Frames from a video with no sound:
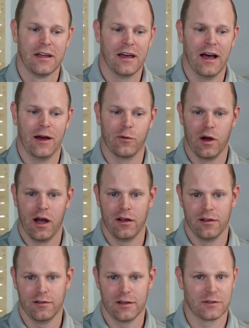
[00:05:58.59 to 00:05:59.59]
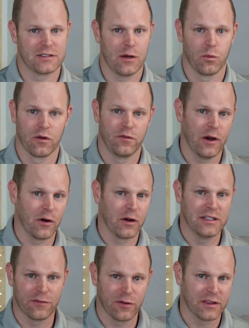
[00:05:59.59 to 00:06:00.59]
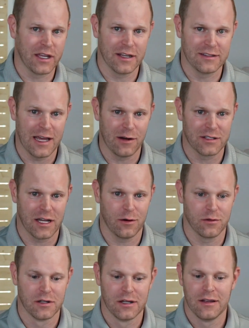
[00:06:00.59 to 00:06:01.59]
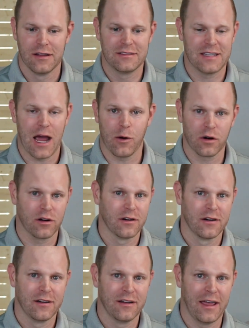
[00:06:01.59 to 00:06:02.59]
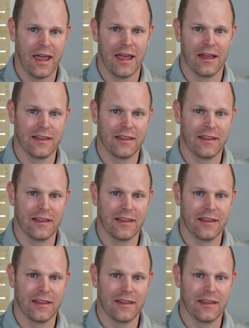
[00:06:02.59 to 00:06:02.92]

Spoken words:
Like I was saying, we're very different than a downtown tower, and